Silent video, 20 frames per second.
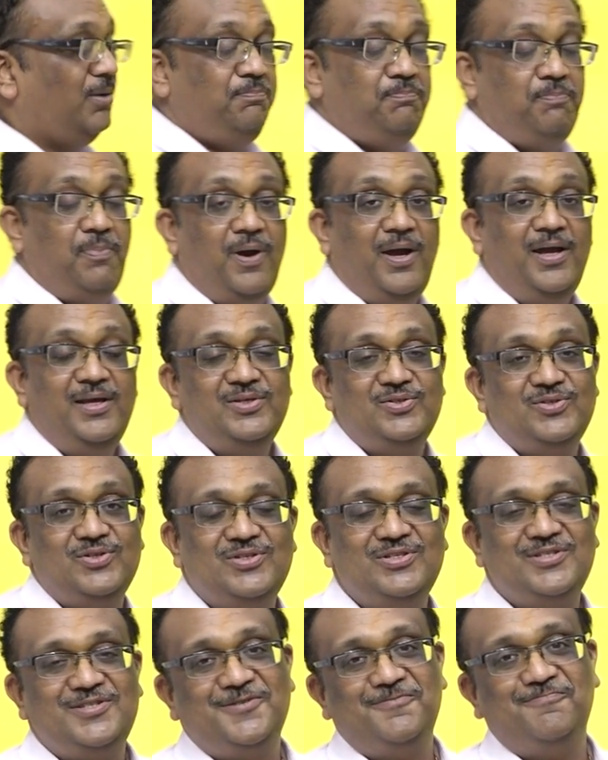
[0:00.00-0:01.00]
pi
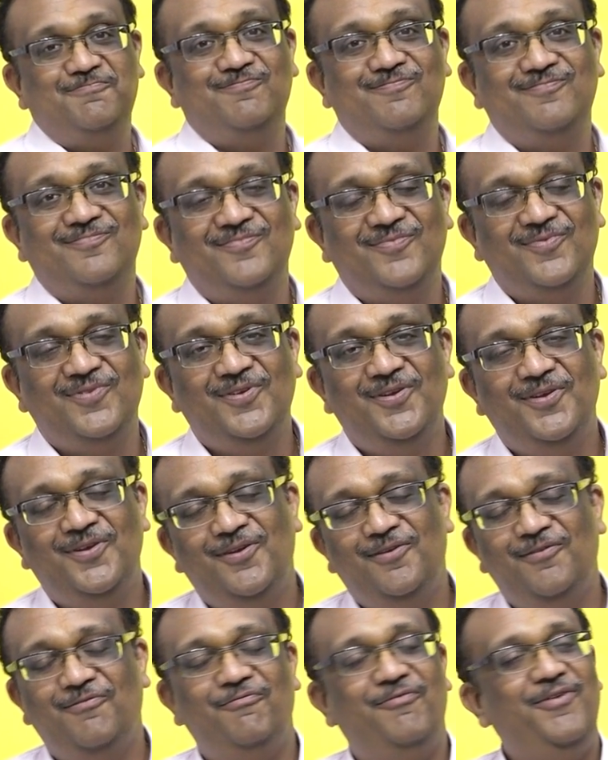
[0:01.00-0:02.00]
system.
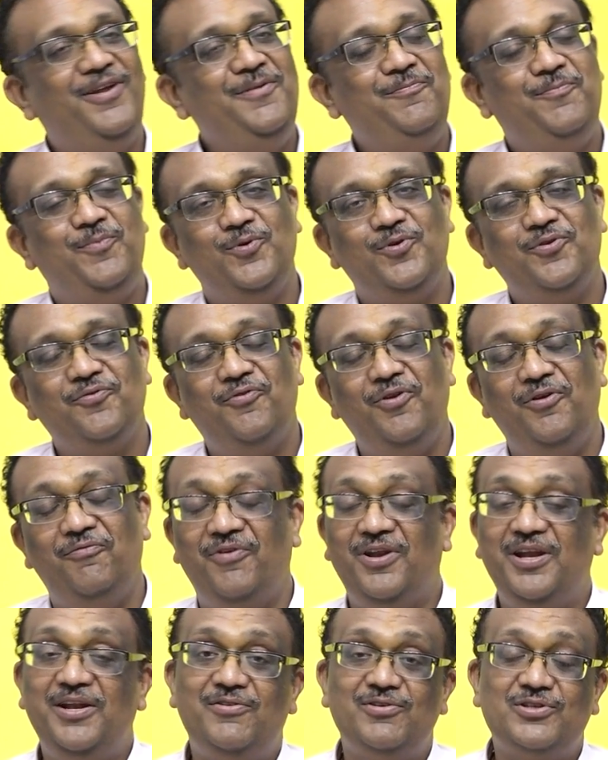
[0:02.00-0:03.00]
Very beautiful,
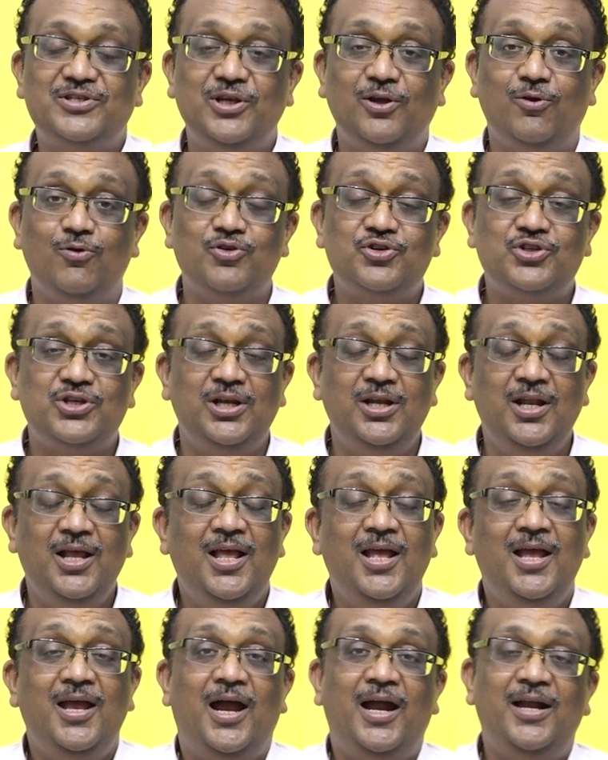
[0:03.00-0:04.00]
very interesting question.
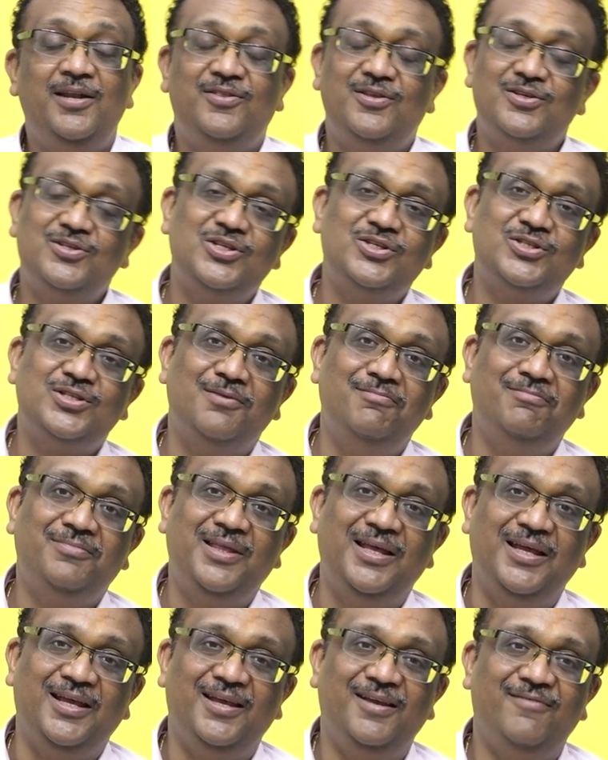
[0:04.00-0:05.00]
And this is
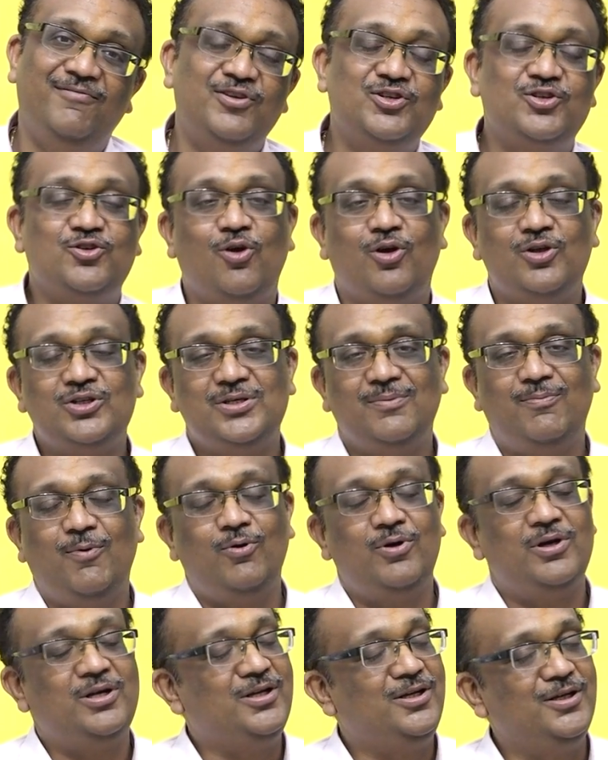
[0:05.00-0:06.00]
something which talks
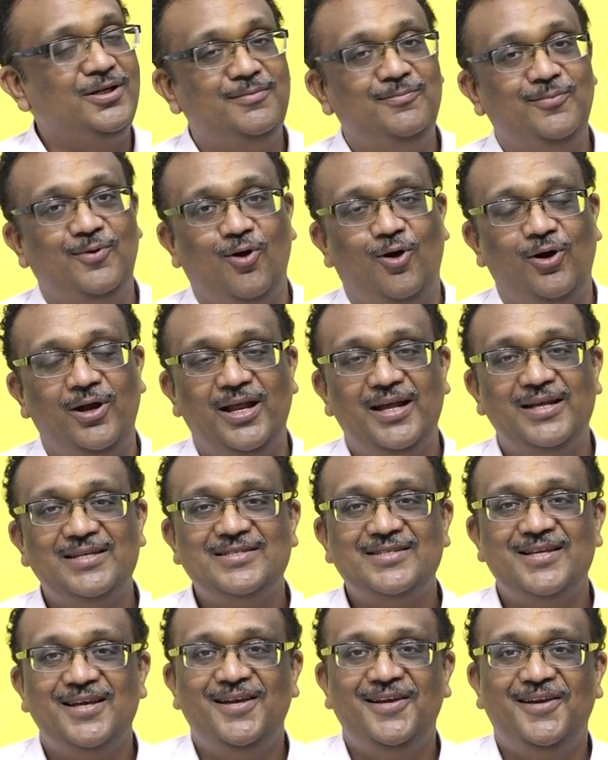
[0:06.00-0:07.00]
about a term called
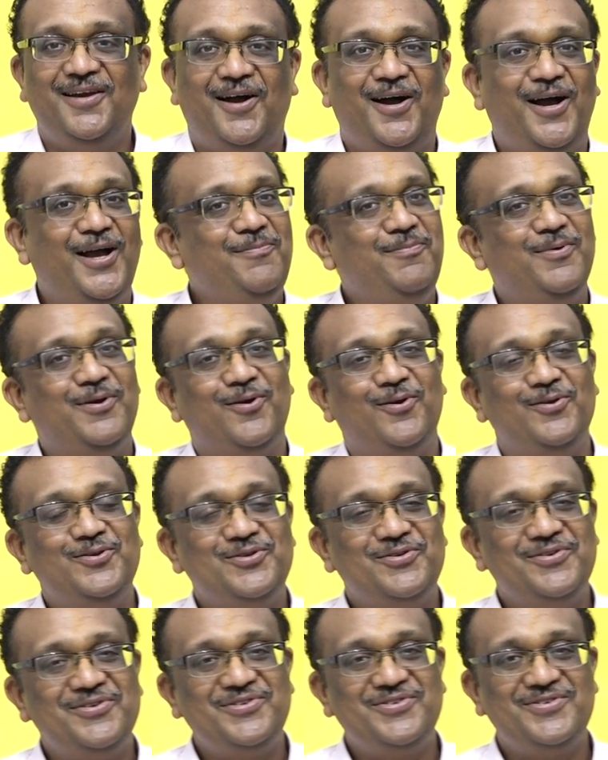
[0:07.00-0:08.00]
as
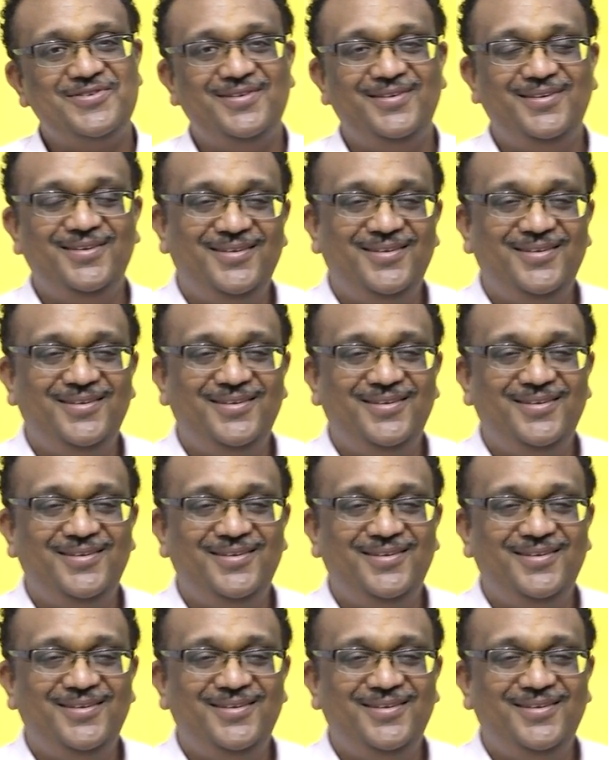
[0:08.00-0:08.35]
hyperconjugation.